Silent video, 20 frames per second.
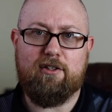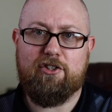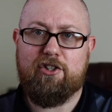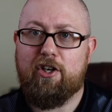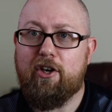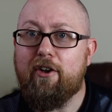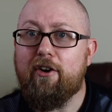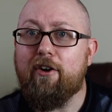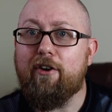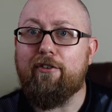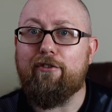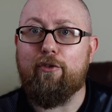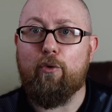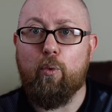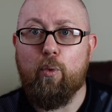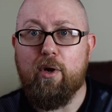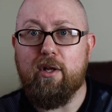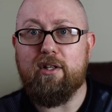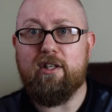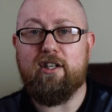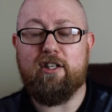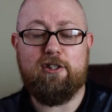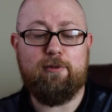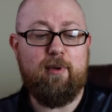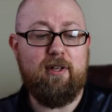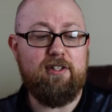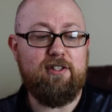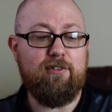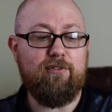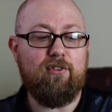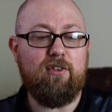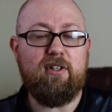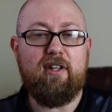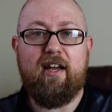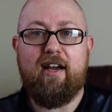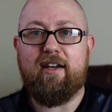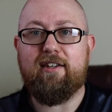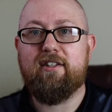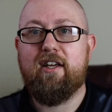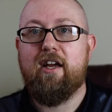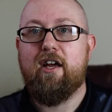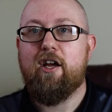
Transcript: ton of really expensive glass,